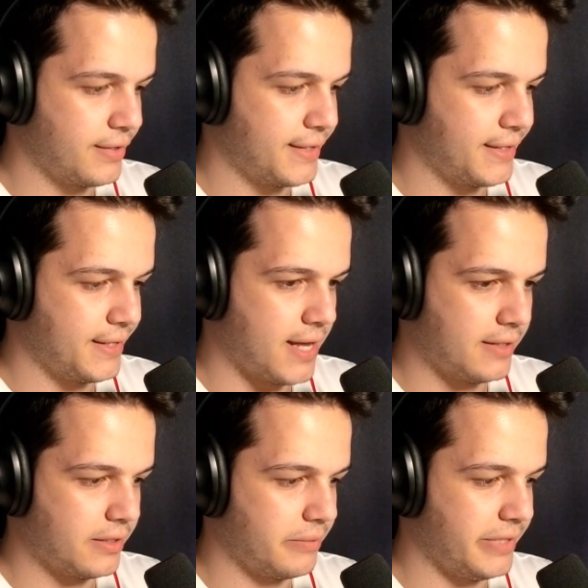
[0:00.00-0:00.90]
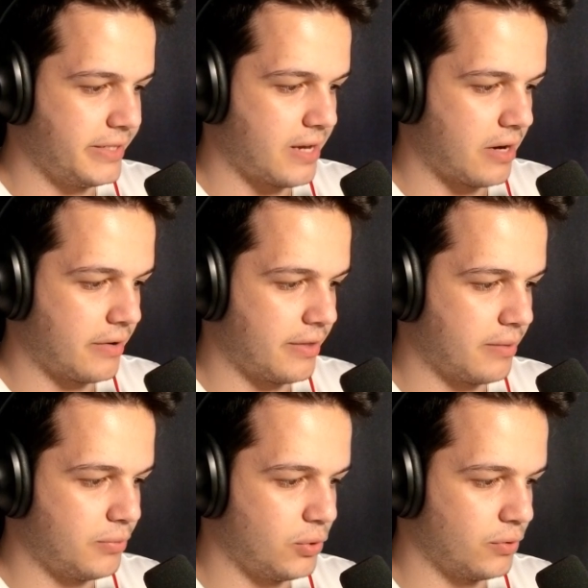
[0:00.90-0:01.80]
That's going to be tower right there.
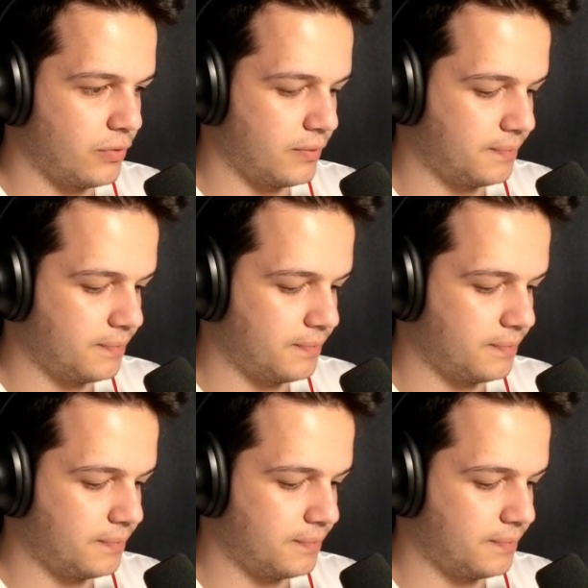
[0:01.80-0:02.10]
Beautiful.